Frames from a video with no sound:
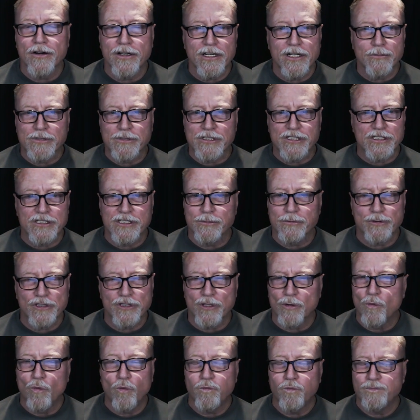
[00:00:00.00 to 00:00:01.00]
It was
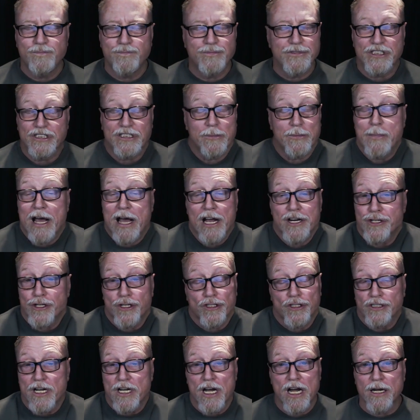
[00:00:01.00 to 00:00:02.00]
just a
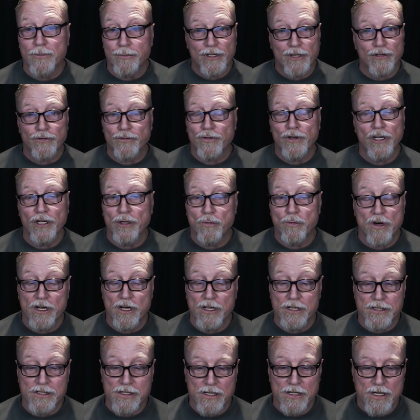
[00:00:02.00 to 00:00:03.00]
magical time. It really
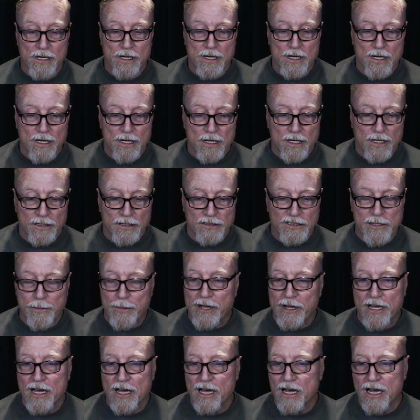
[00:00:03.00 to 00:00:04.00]
was
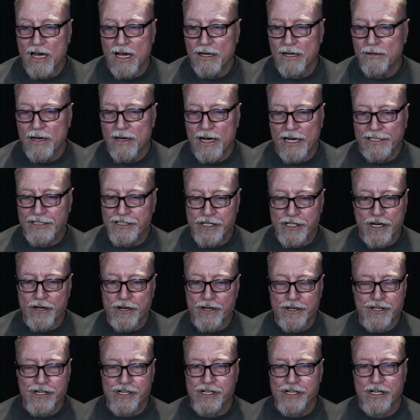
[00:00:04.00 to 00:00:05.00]
something I
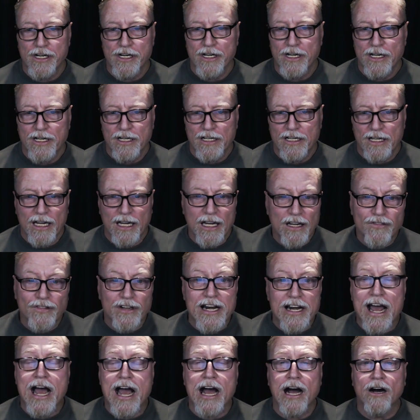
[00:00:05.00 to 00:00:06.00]
cherish
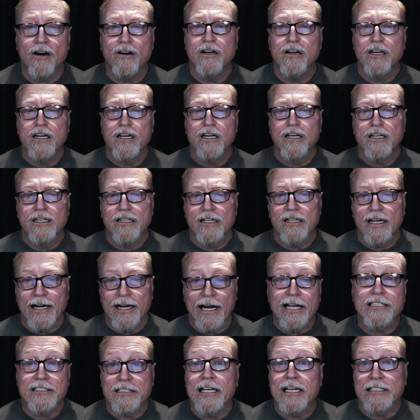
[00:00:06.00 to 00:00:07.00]
even now
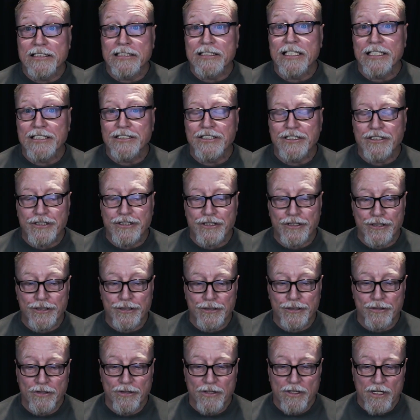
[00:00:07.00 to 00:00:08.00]
at
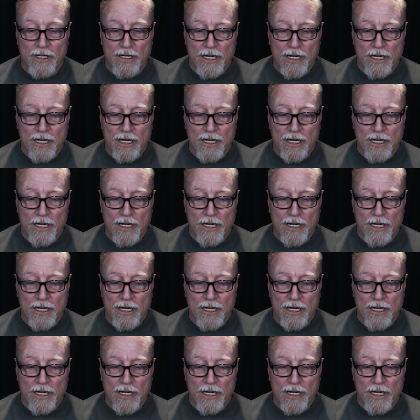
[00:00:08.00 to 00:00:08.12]
62.